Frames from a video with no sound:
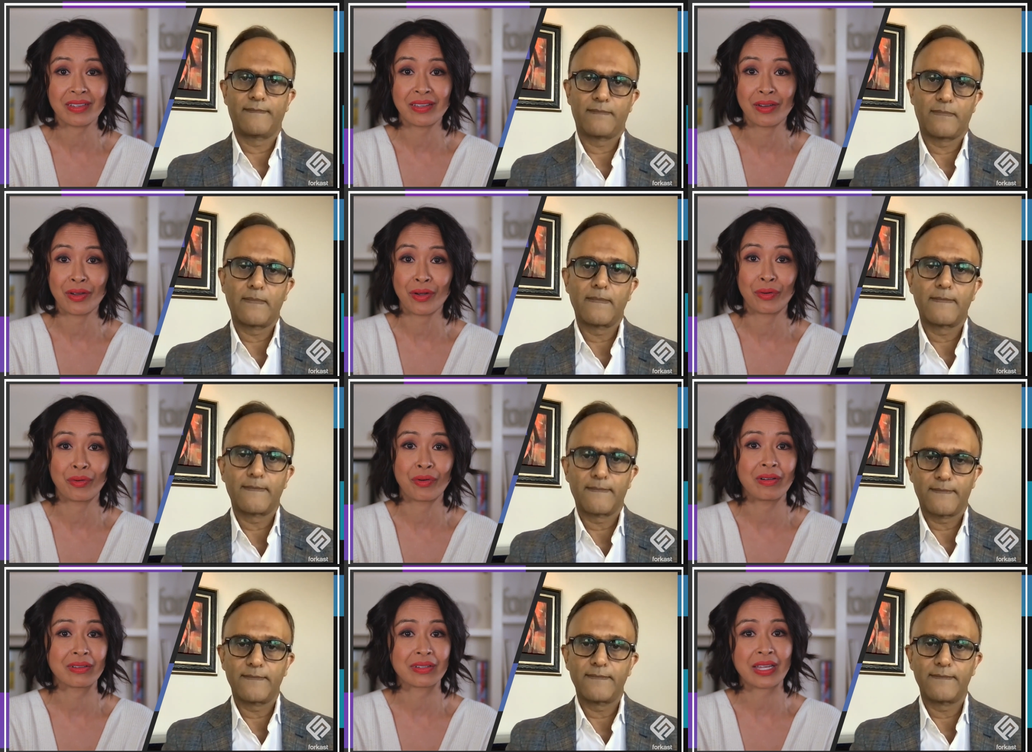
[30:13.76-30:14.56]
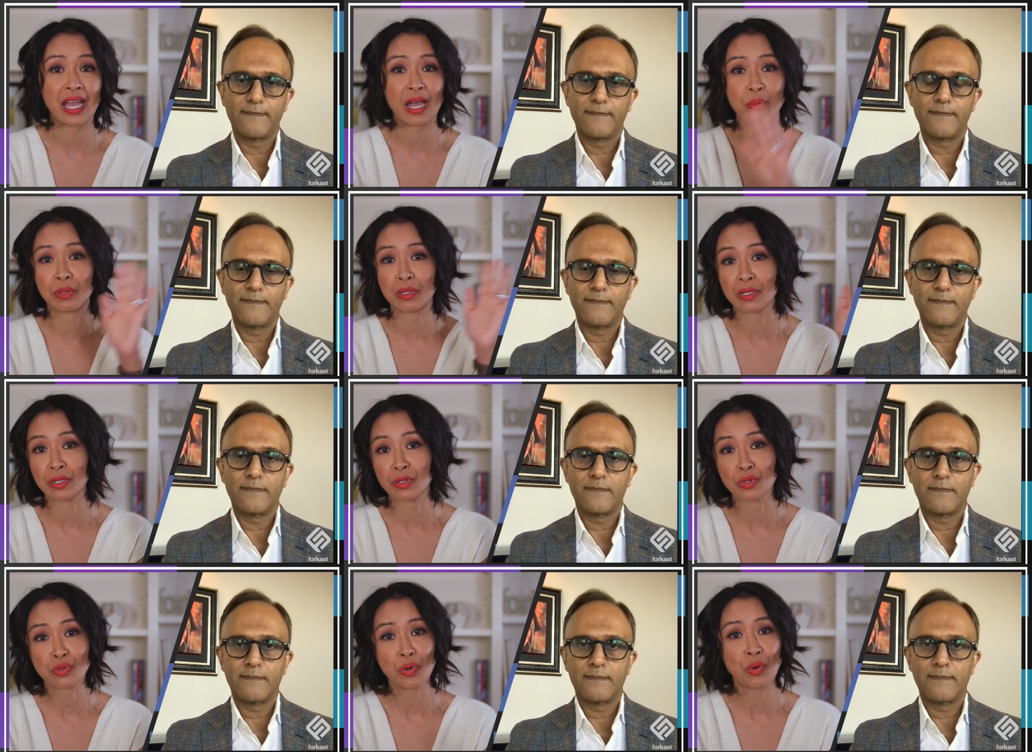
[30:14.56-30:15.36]
Speaker 1: you know, capital
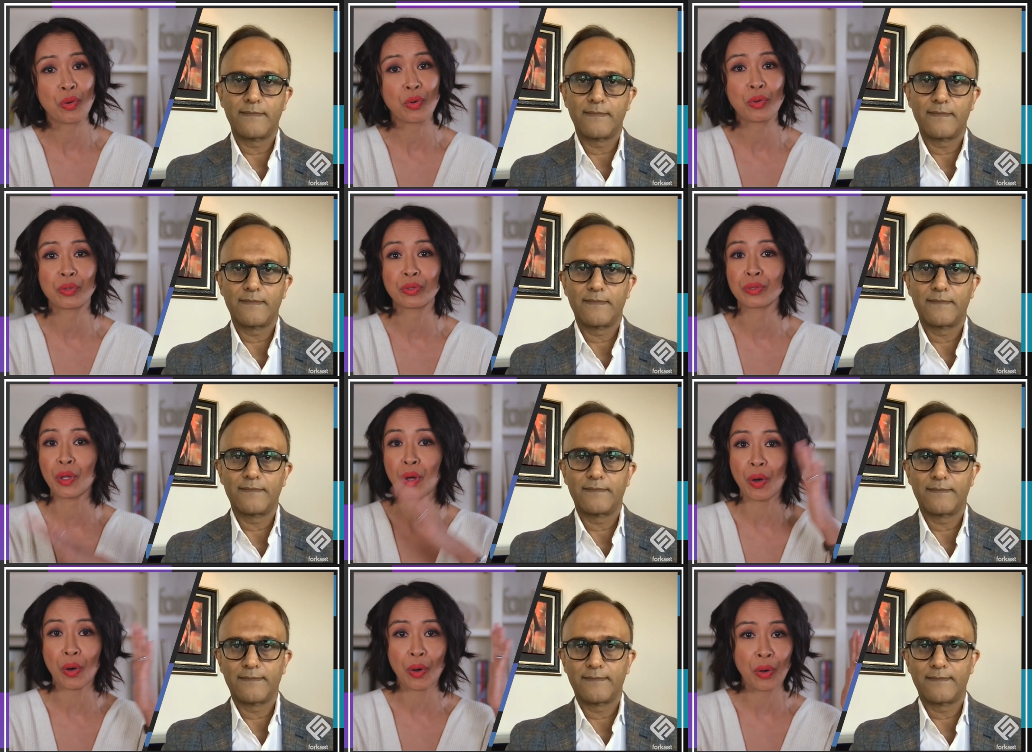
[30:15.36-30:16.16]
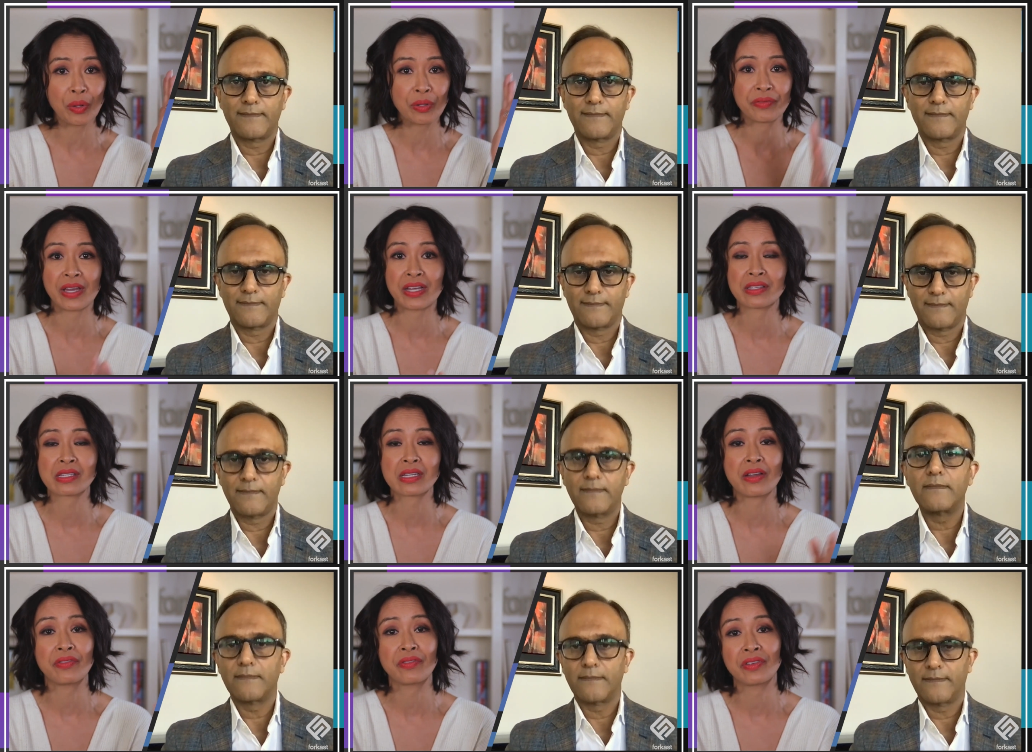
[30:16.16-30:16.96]
control, all of that
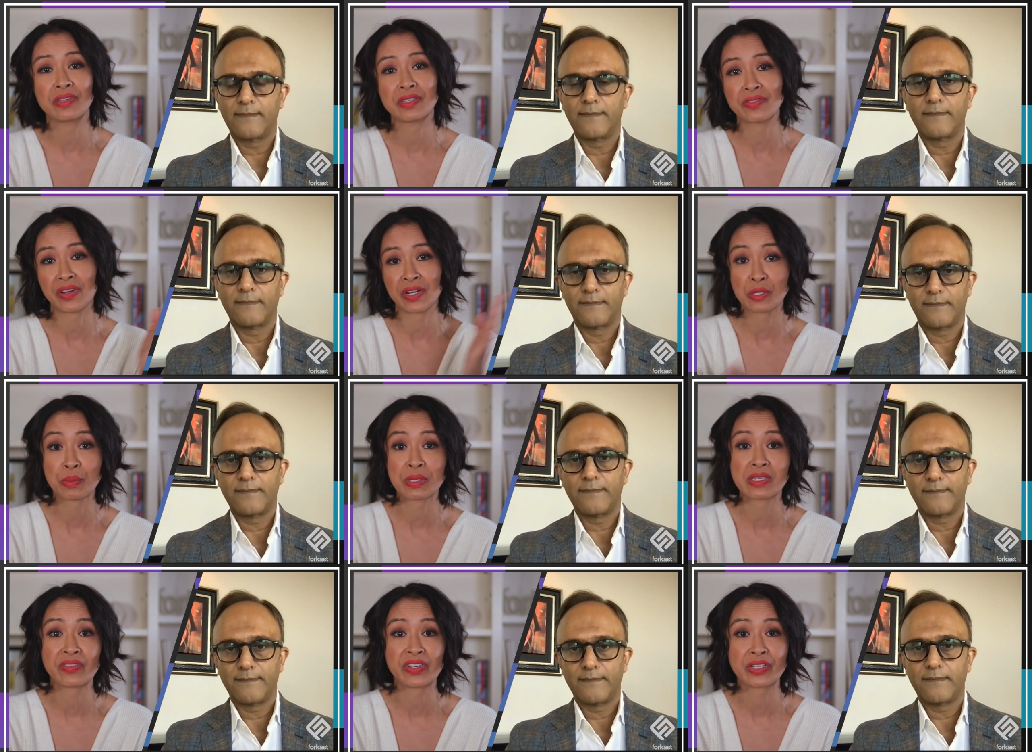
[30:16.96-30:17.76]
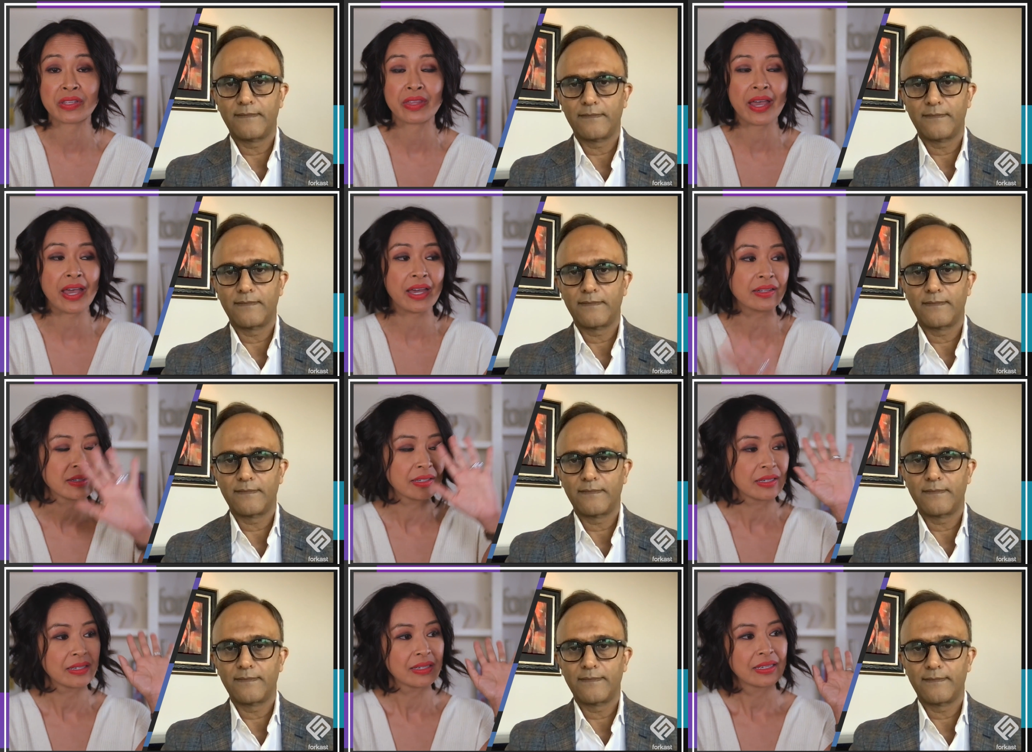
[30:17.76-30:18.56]
stuff is very specific to that.
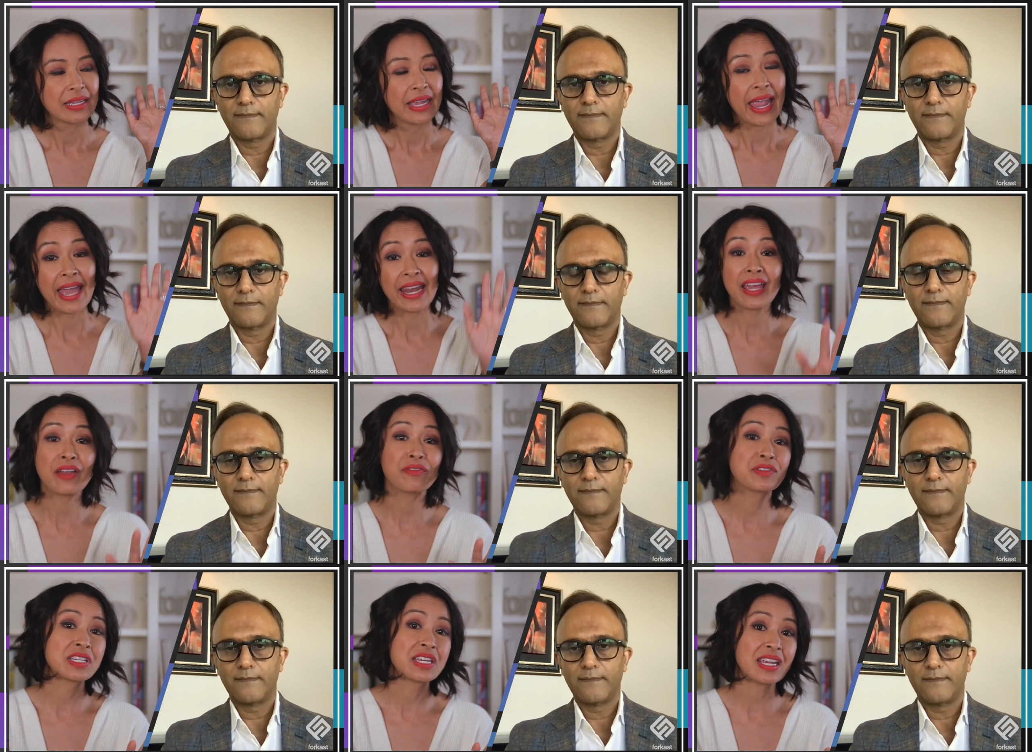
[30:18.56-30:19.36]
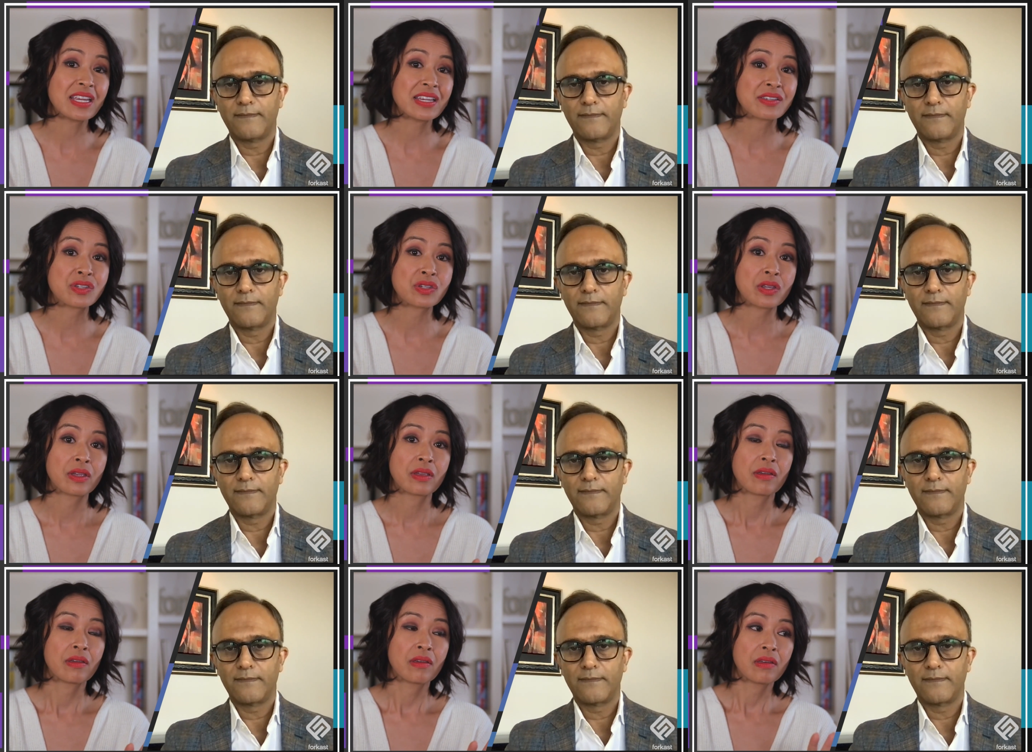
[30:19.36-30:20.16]
NFTs,
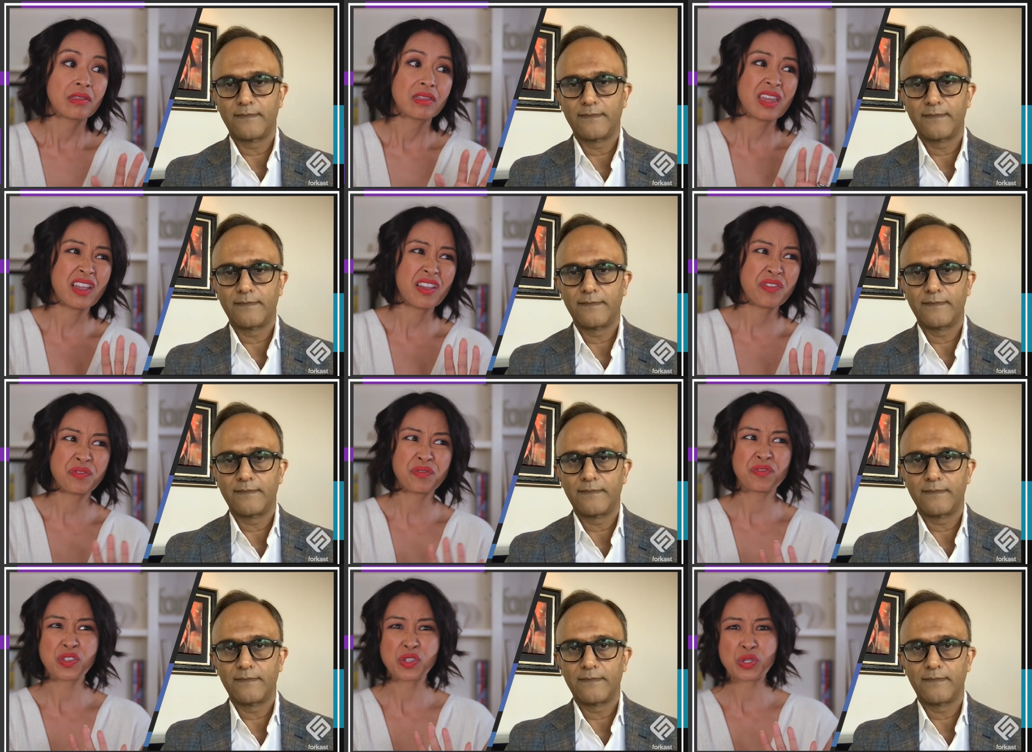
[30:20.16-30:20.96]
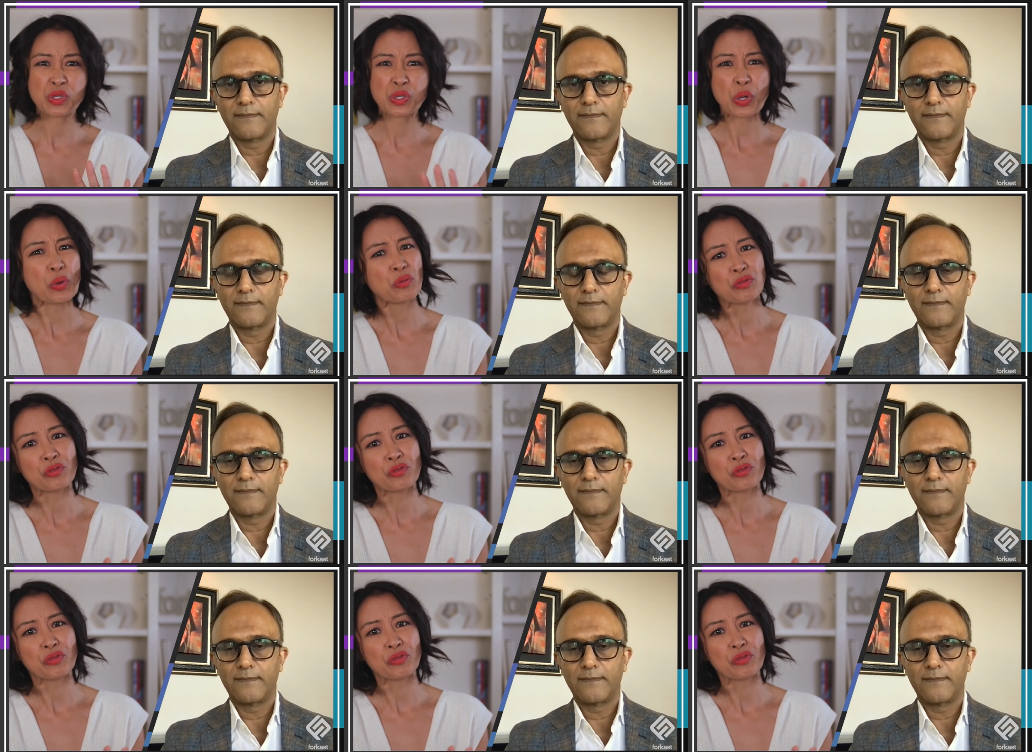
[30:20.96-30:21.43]
they've so